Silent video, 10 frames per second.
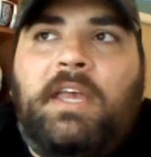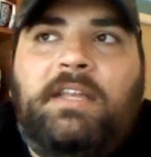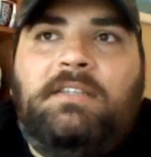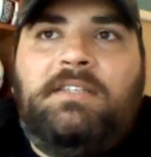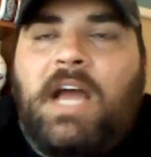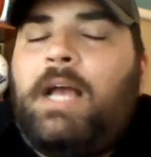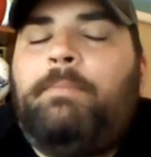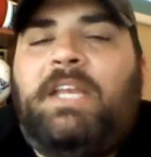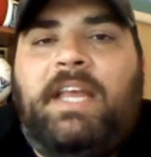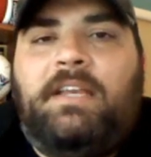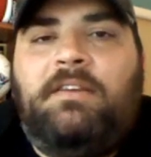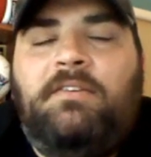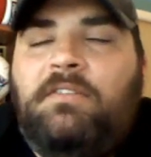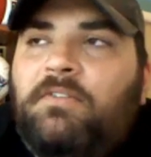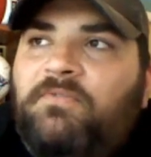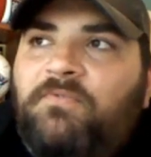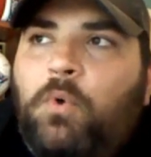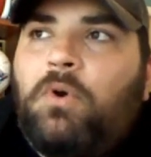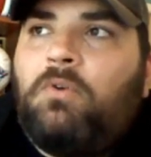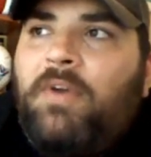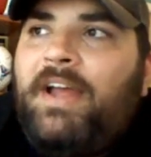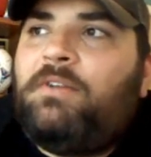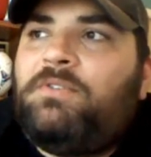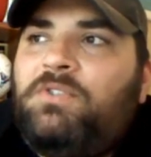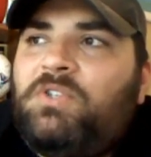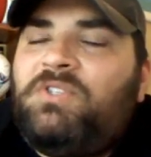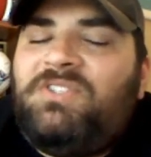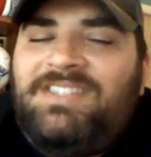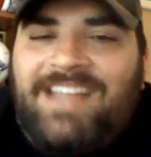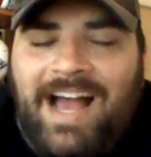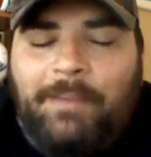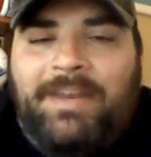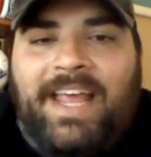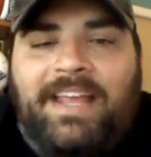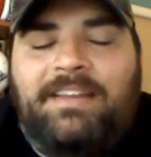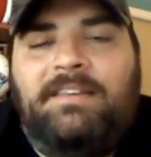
He dominated the 4 rounds, just dominated.